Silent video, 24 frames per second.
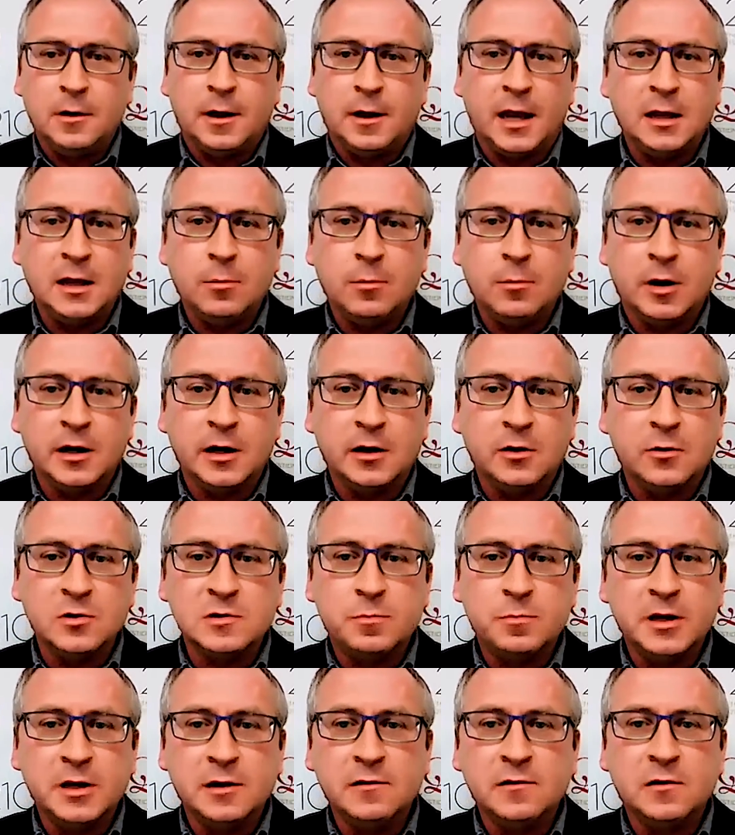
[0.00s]
Anybody who's
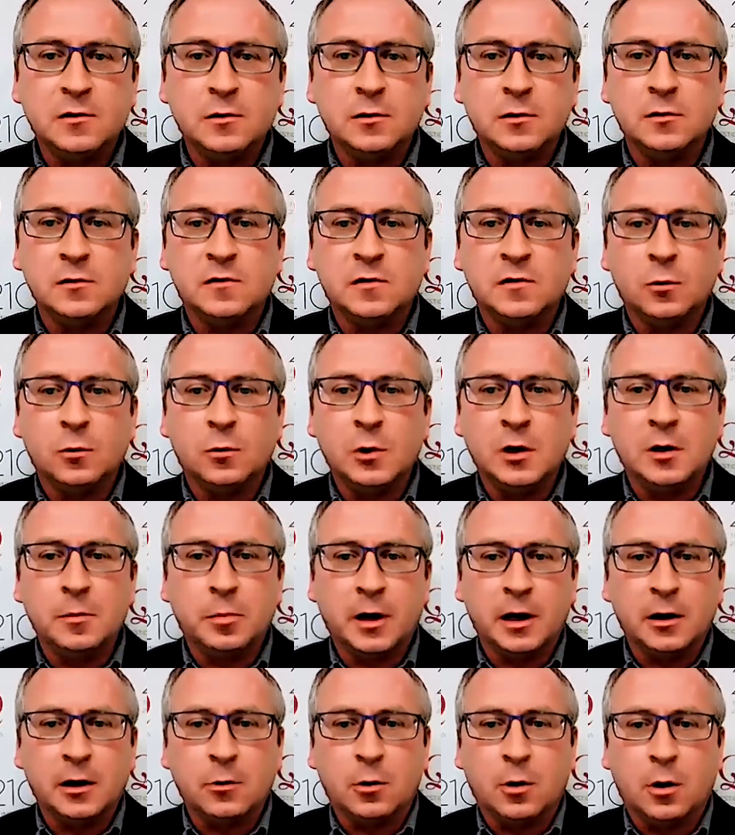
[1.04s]
been to to
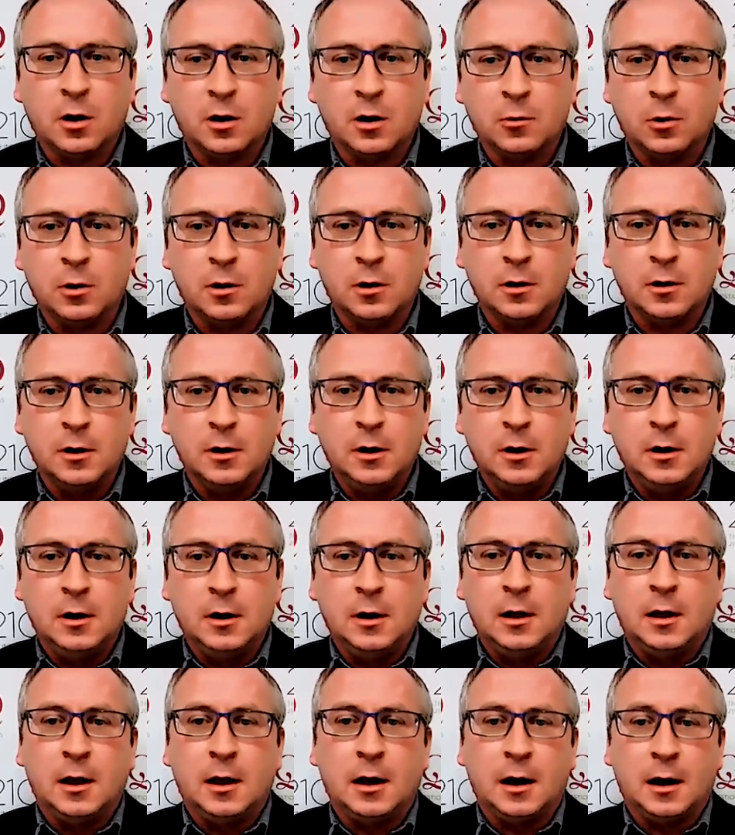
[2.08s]
Winnipeg or Ottawa
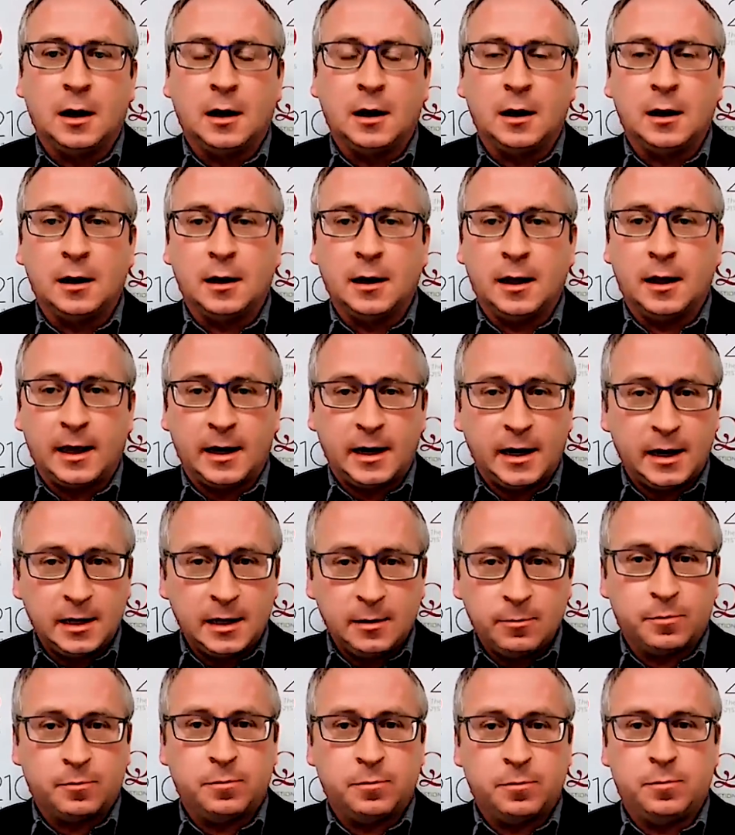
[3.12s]
uh, at
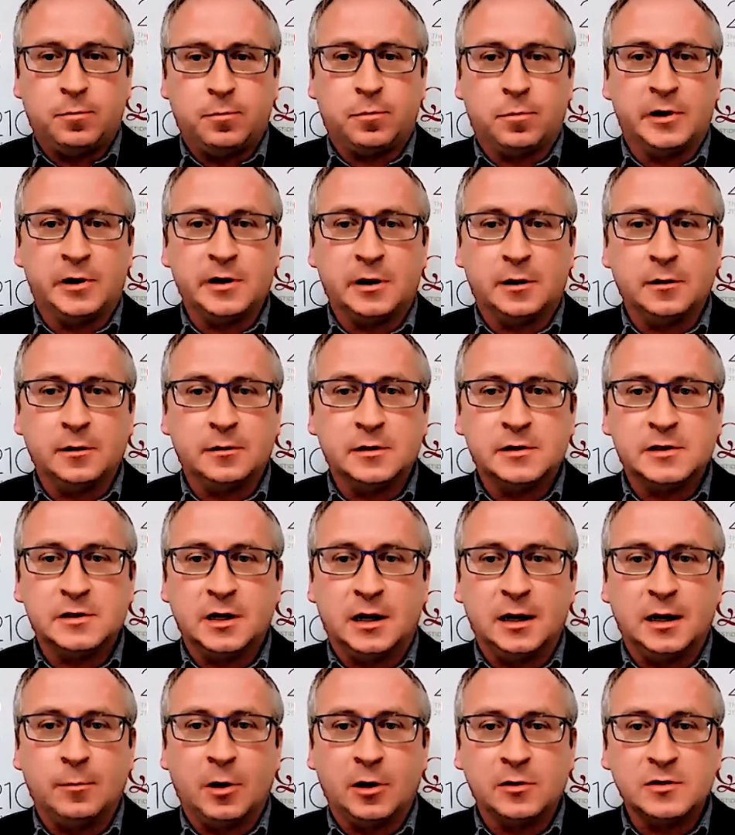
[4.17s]
any particular
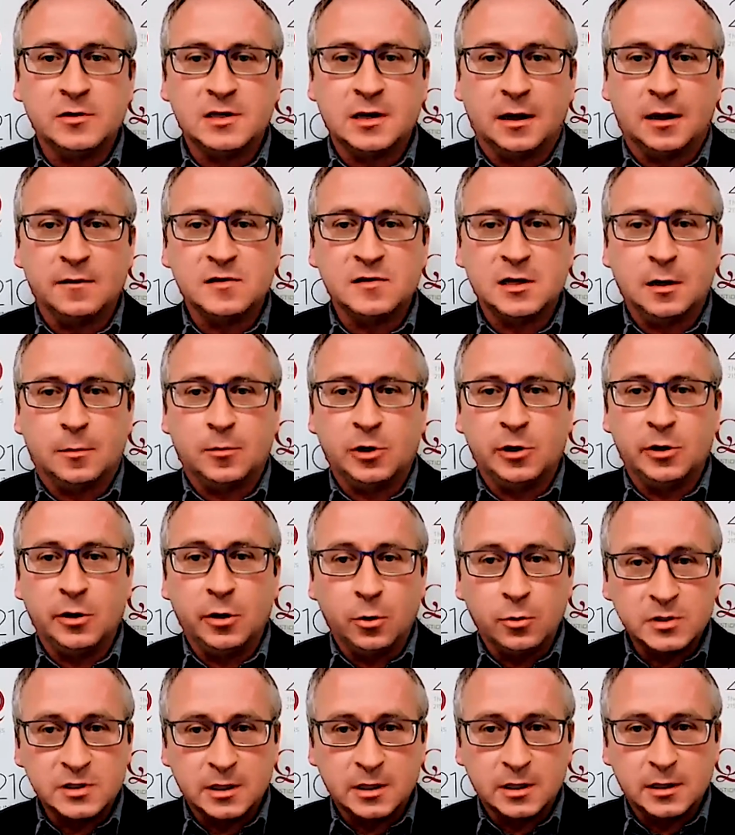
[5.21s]
time outside of summer
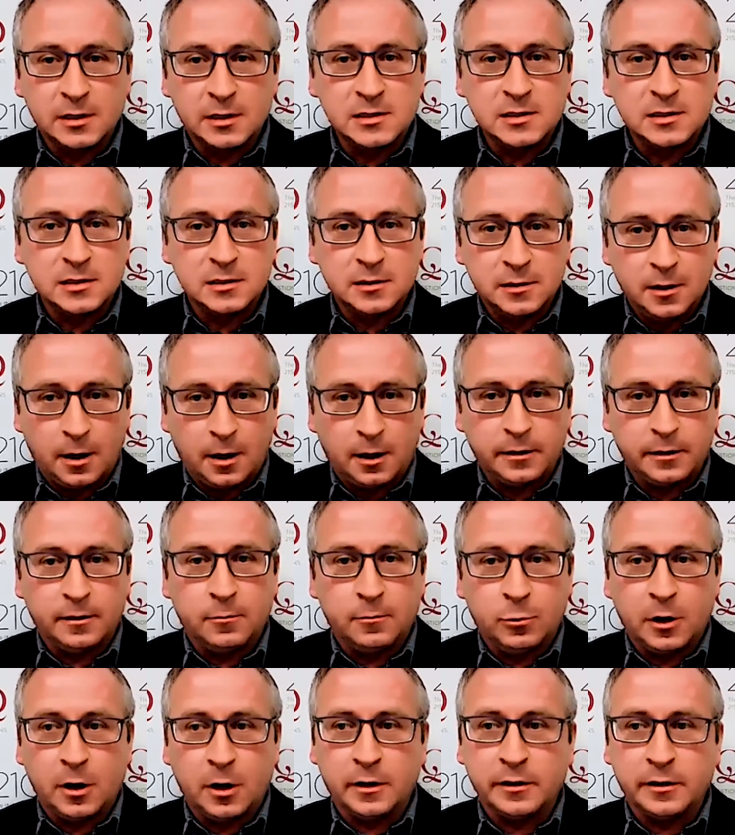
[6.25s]
knows that it's not.
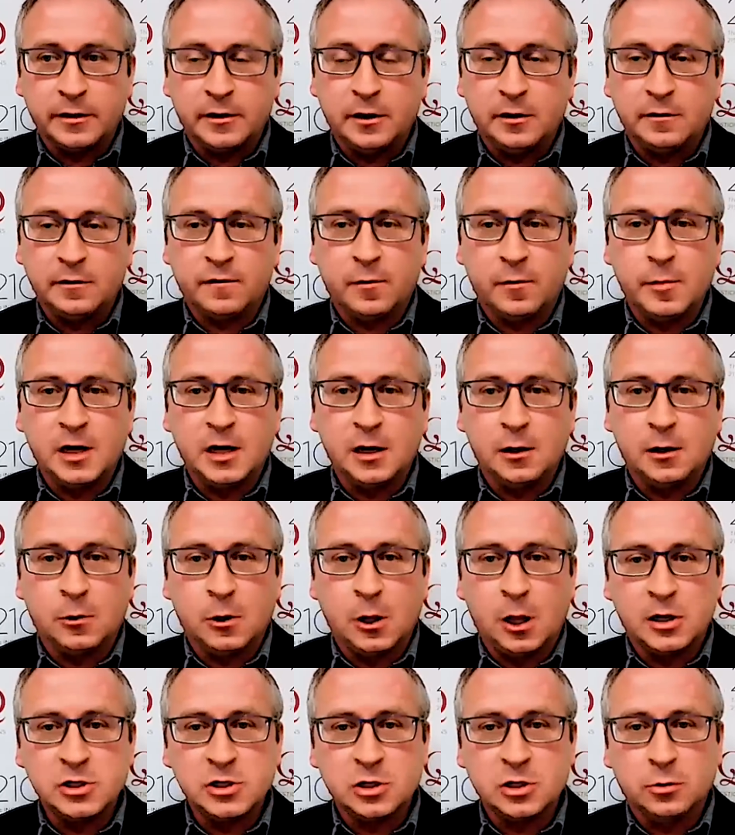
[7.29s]
We're not there for
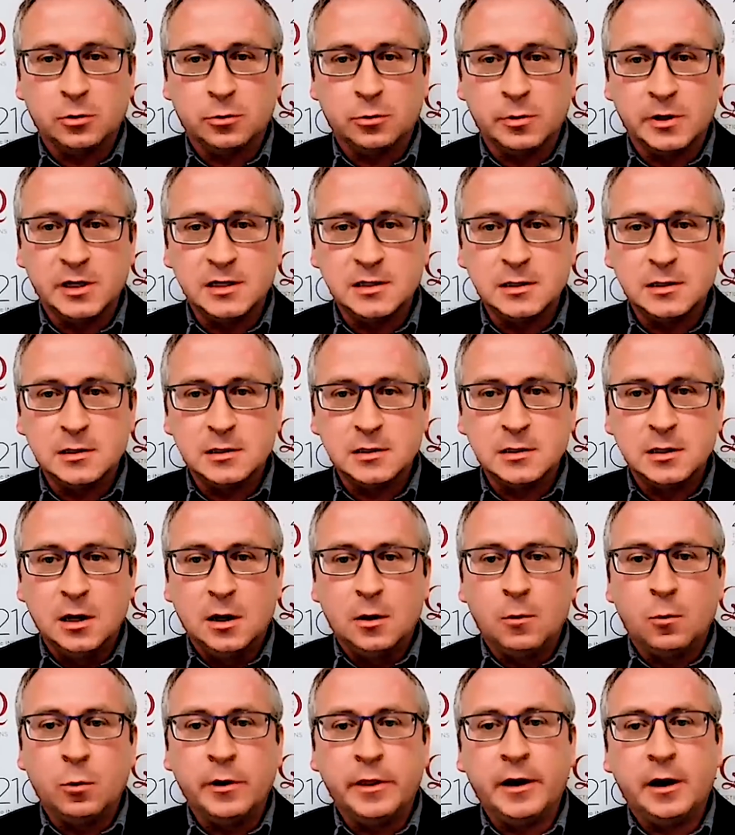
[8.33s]
meteorological reasons.
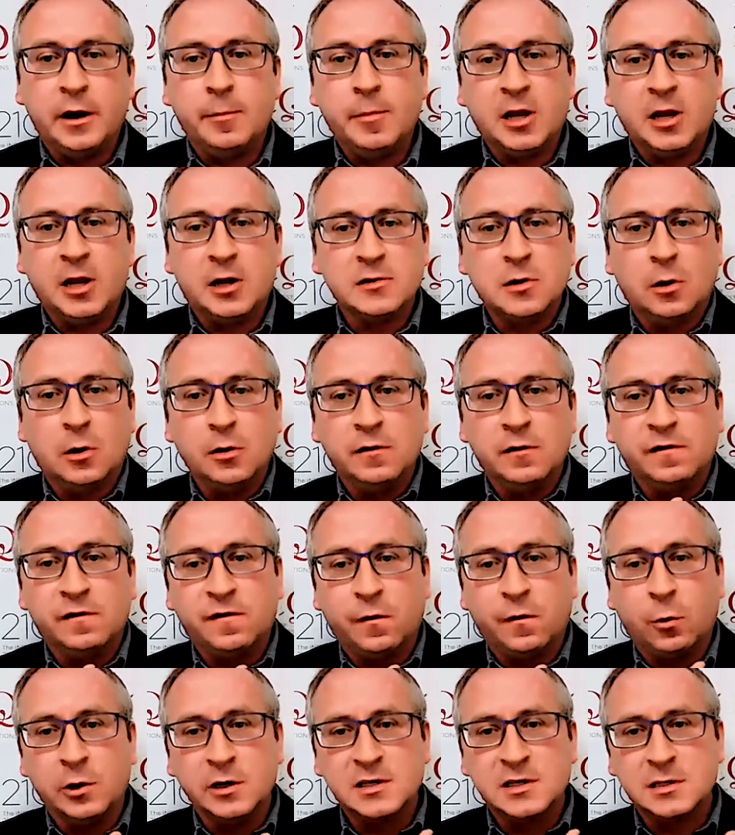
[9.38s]
We're there because all the
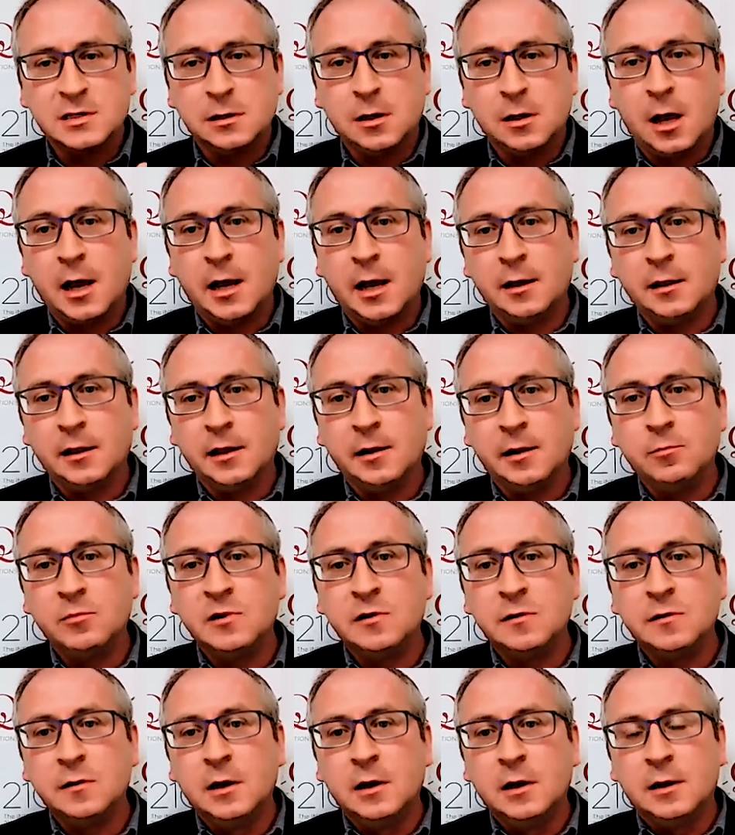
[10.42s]
forts line, limbed
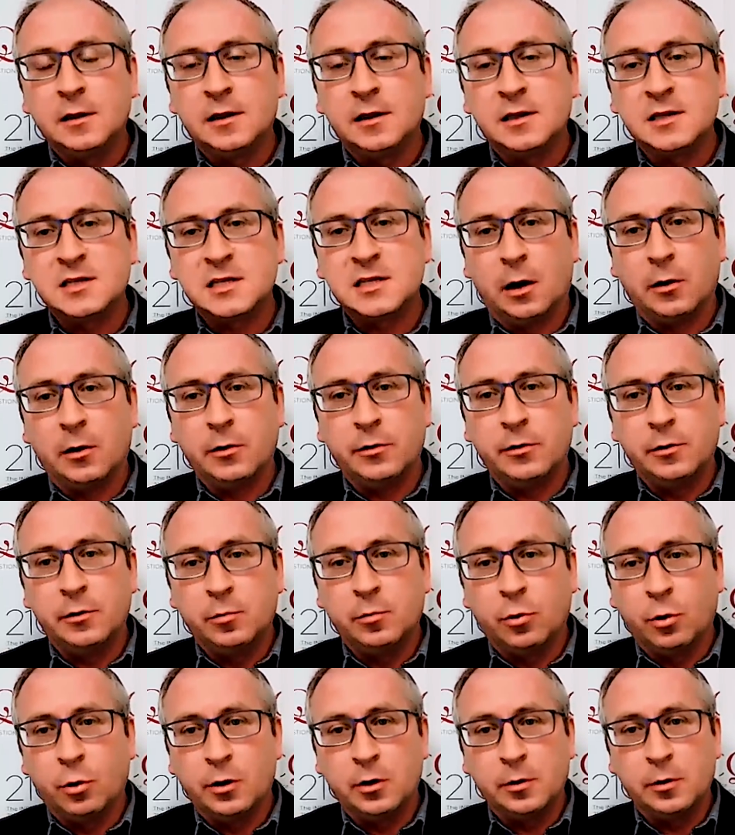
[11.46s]
the southern
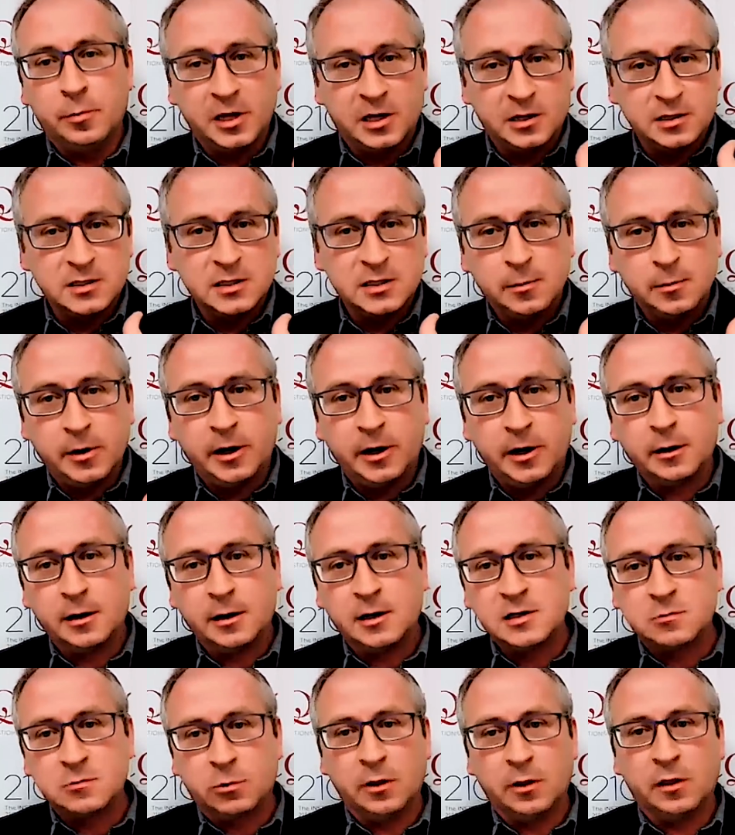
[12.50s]
border because the
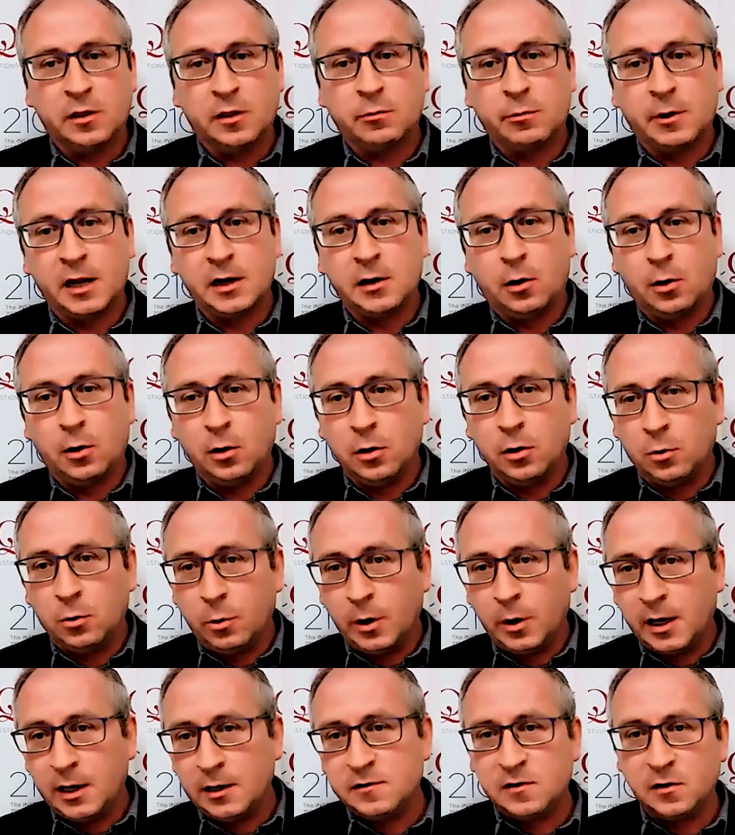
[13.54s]
Americans were the threat all the
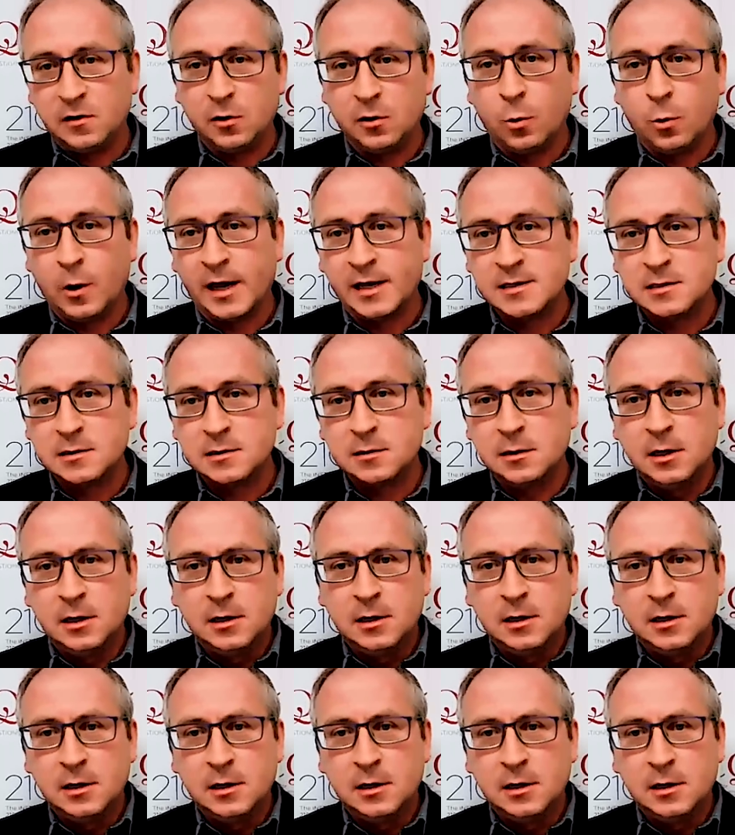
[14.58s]
way to the west.